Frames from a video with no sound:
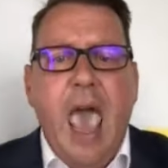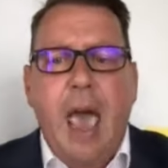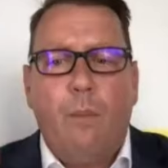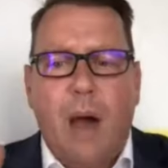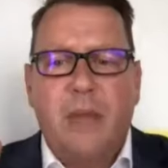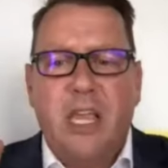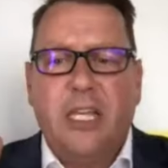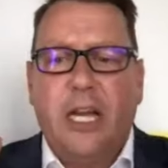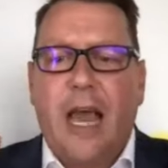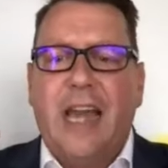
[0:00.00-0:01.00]
At
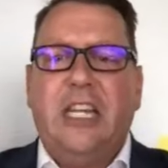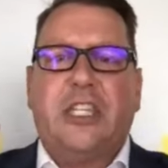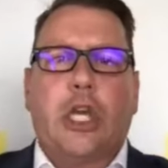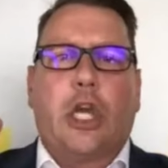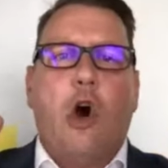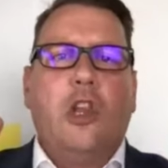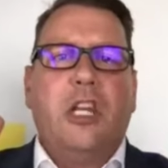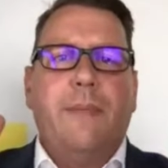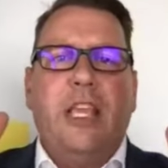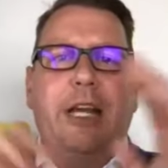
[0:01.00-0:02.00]
$1,080,000 is the call
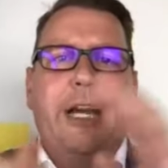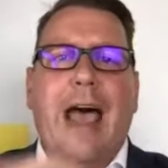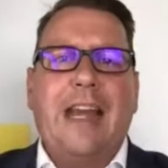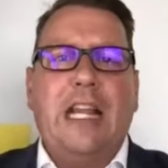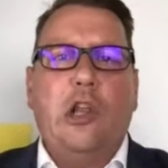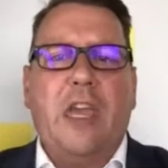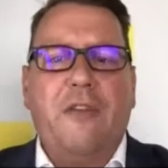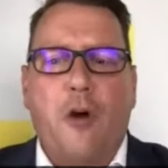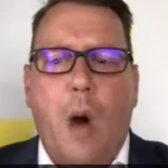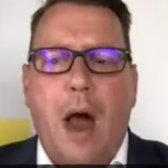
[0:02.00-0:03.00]
at $1,080,000
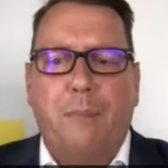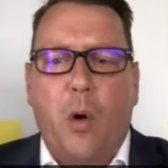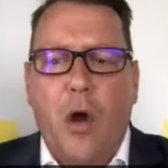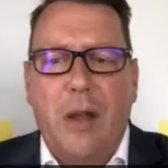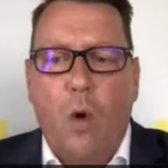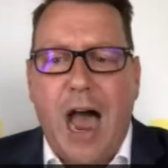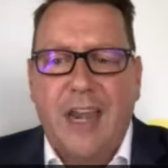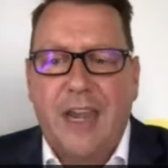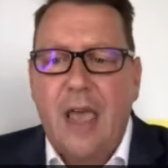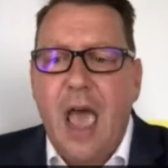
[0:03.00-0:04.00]
looking for
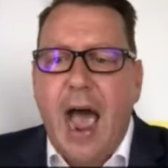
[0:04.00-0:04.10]
1.1.